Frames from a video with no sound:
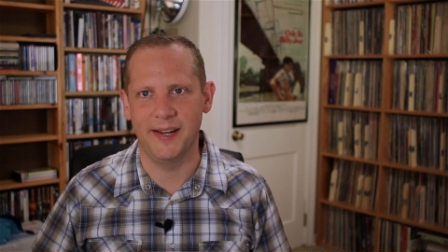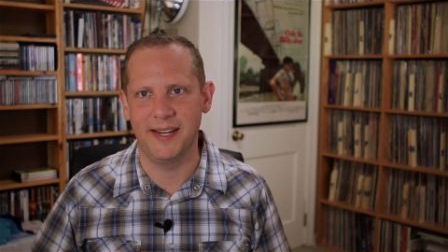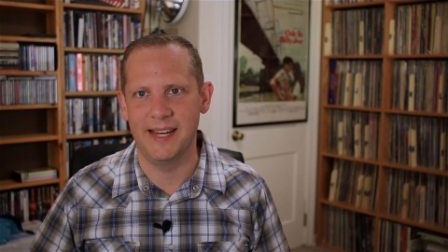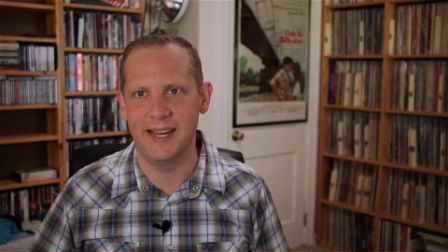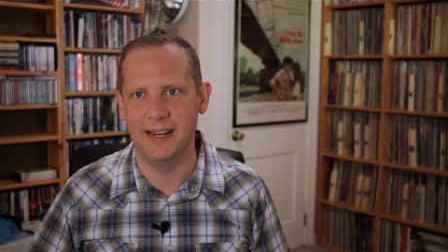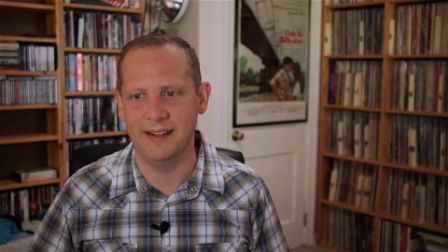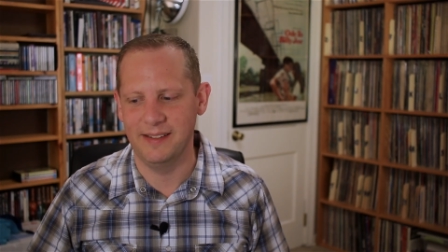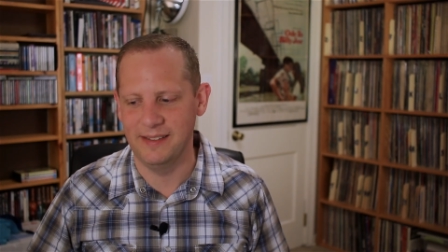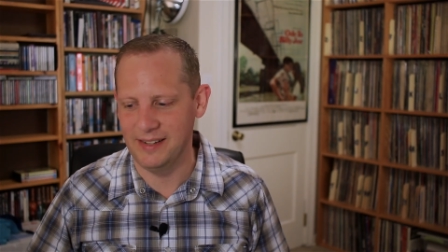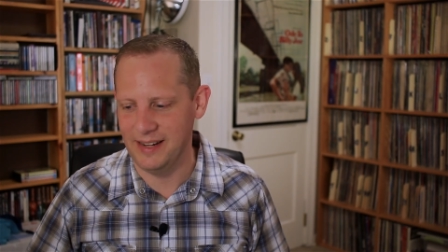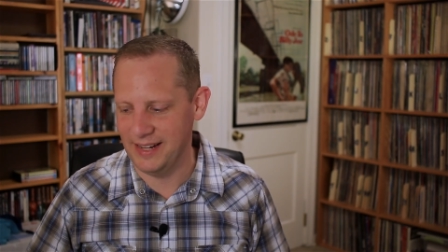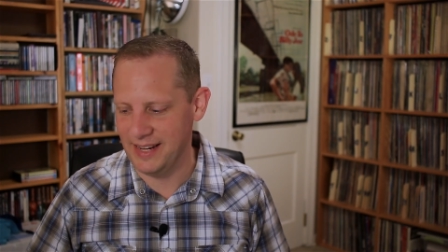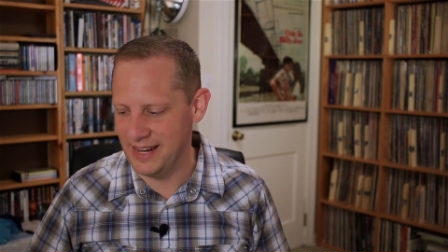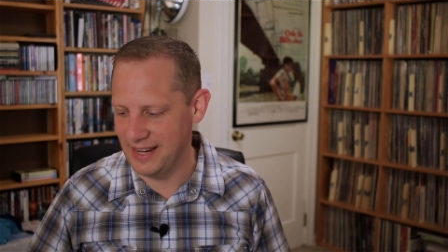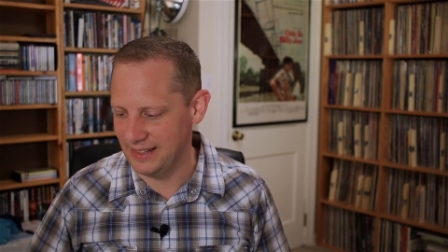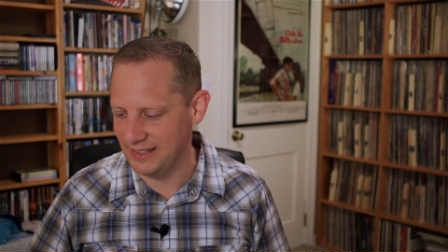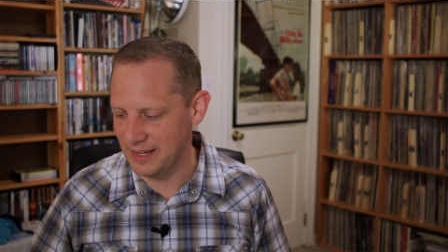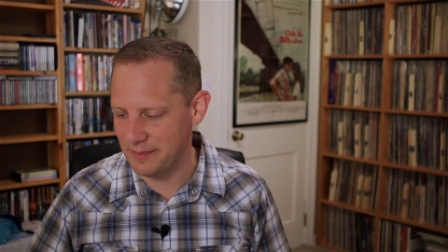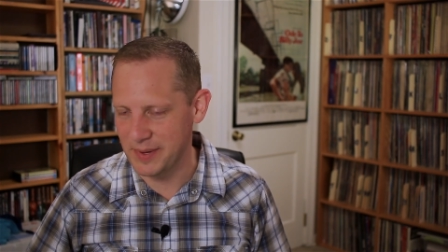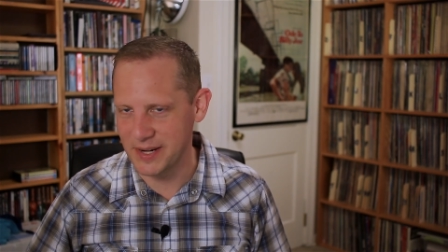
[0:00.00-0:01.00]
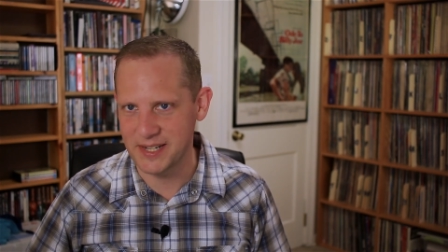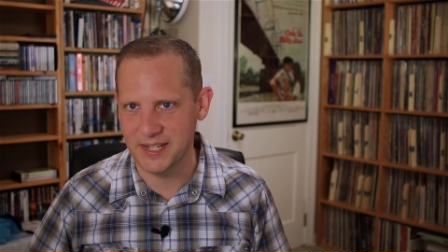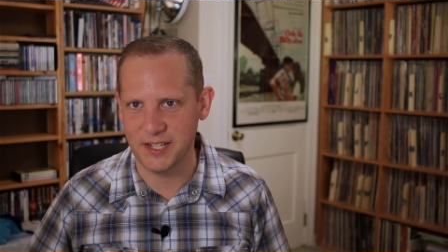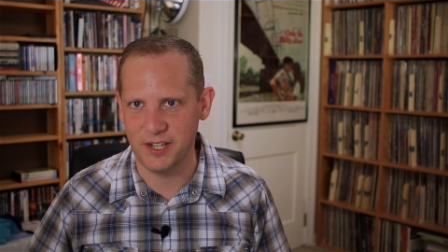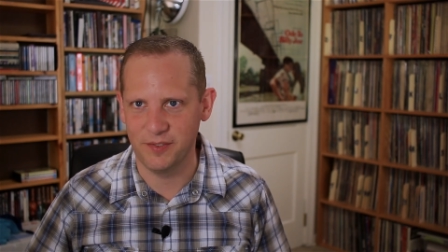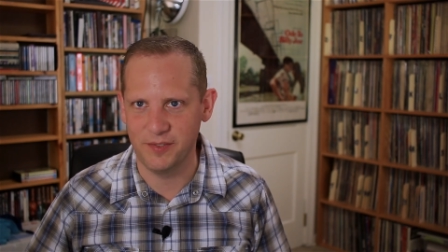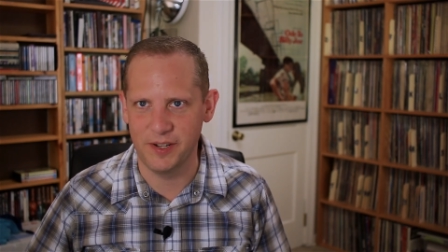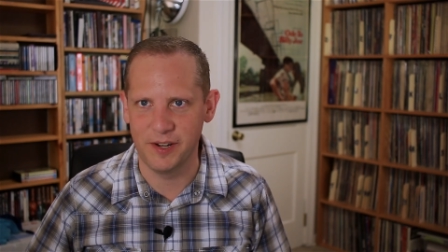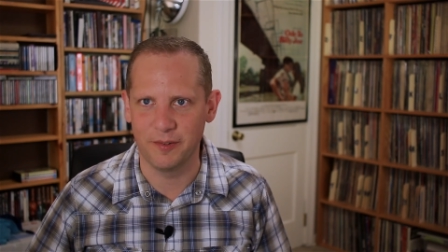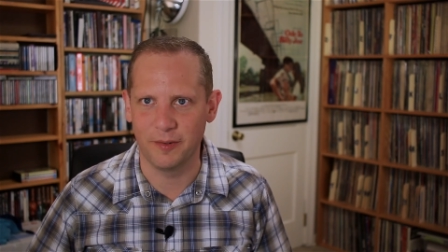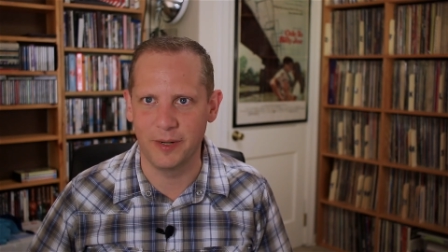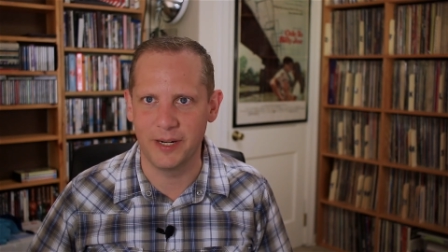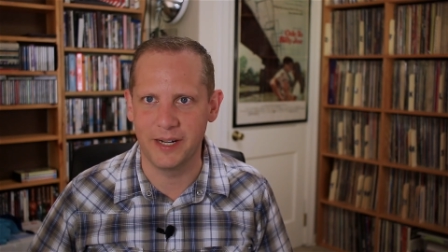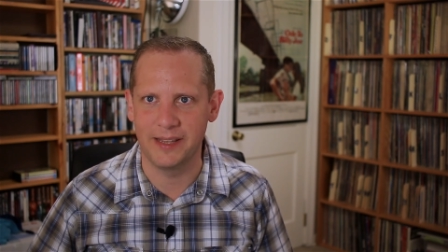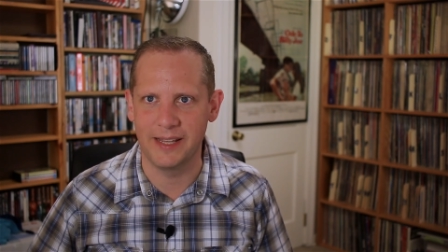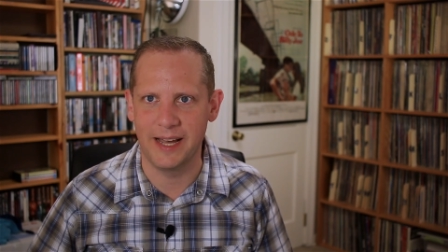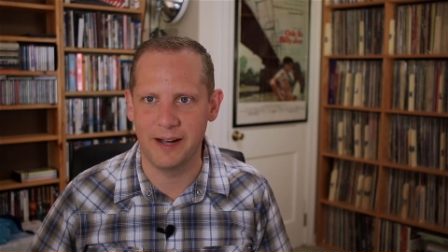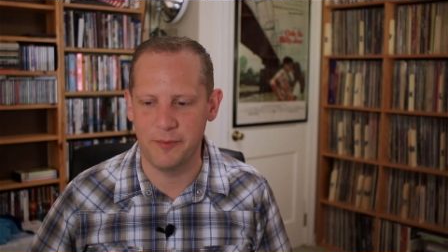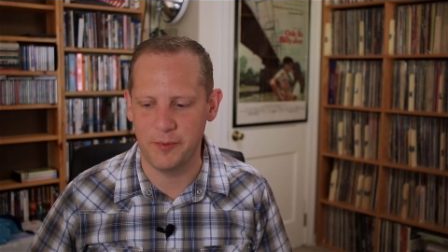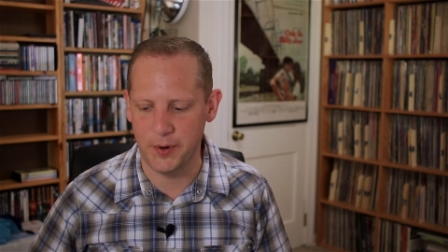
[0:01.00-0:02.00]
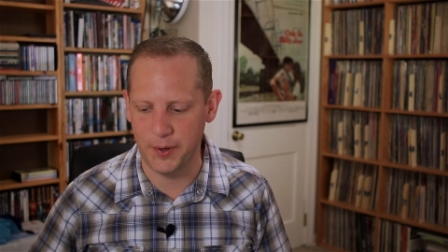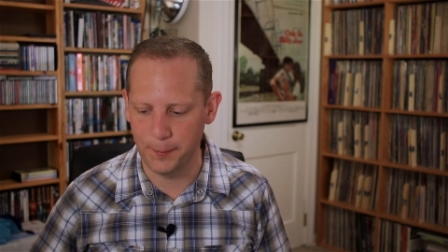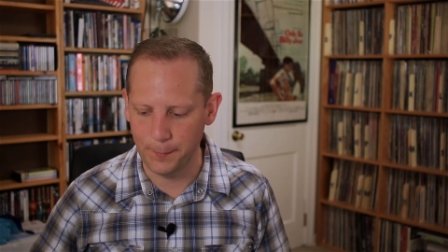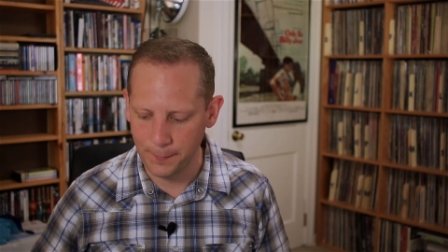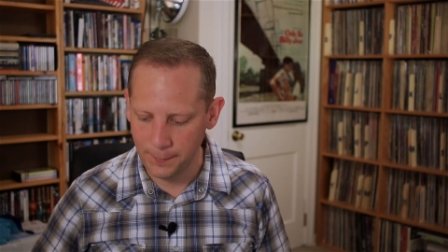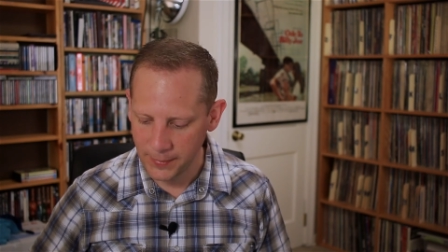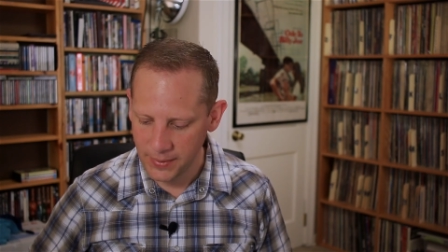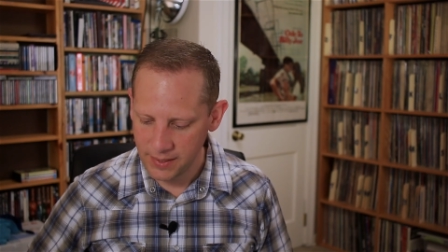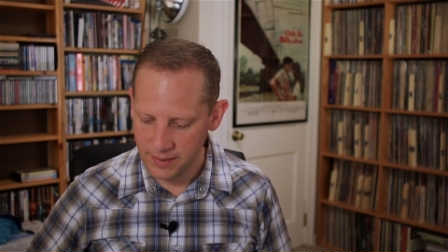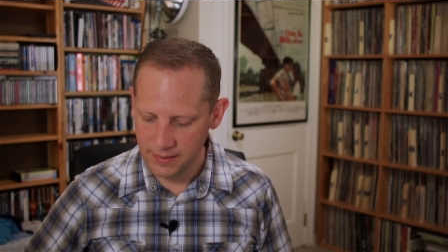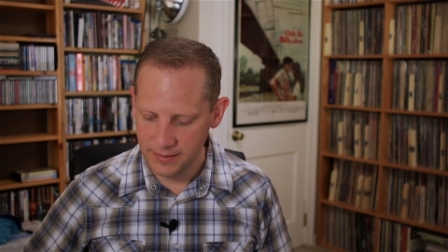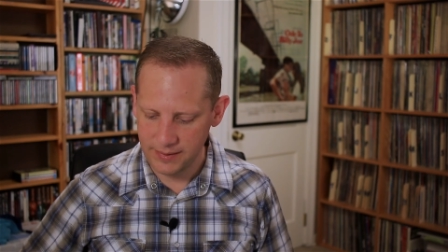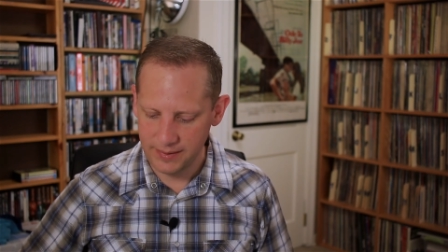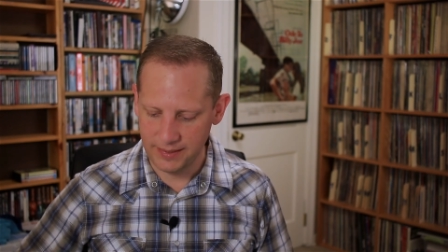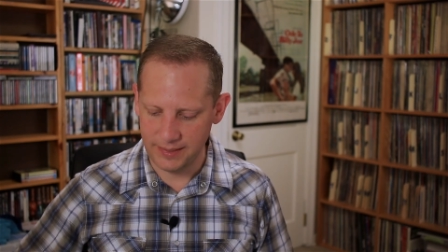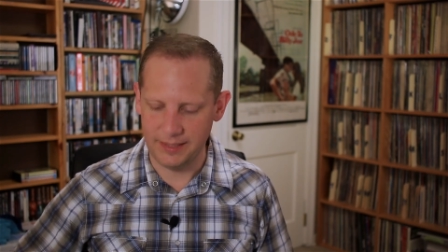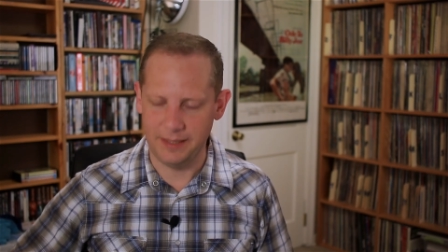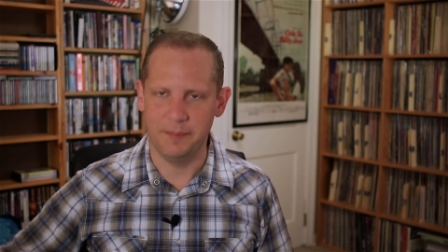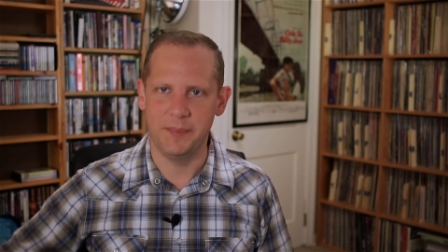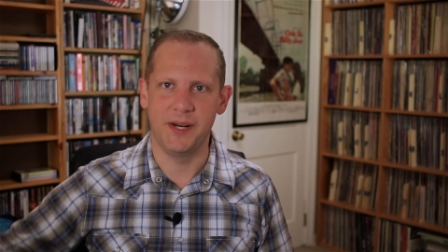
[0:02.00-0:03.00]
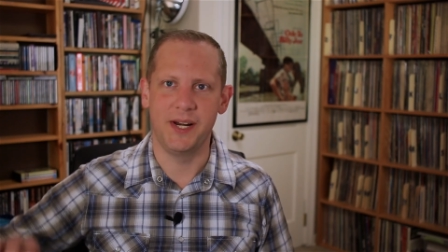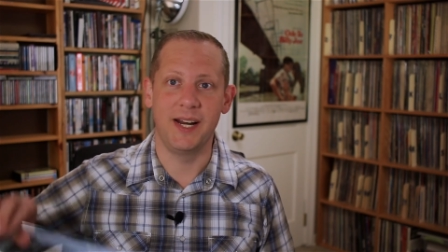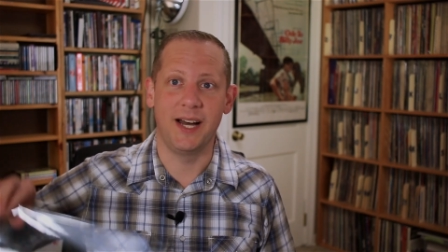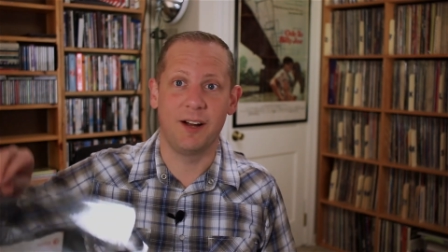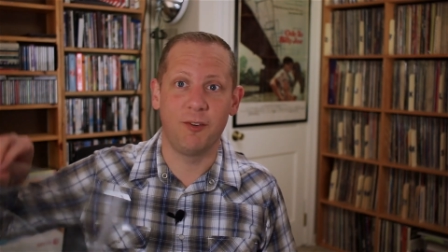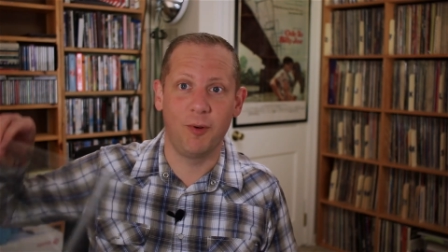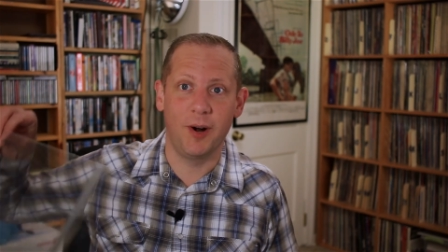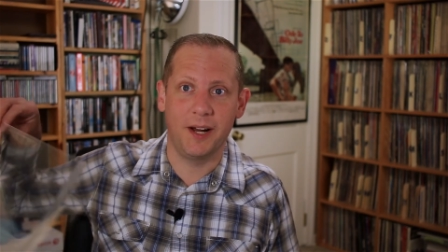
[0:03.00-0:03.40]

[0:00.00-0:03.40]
I can't I can't let myself get rid of that one, uh, but not